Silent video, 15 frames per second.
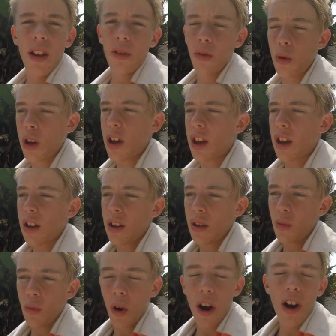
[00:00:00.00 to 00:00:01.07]
for
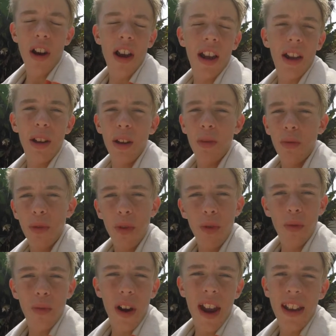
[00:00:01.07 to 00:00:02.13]
wearing for a
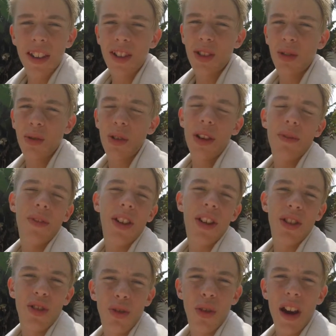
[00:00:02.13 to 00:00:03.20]
race or even
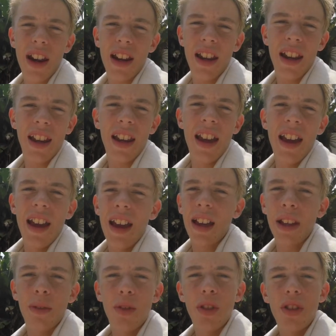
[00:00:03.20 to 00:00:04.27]
in training. It
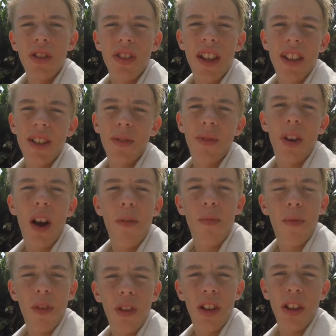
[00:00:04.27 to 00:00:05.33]
gives you the sense of
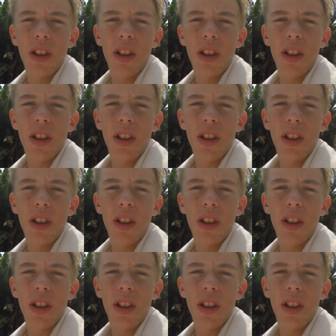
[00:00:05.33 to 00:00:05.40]
comfort that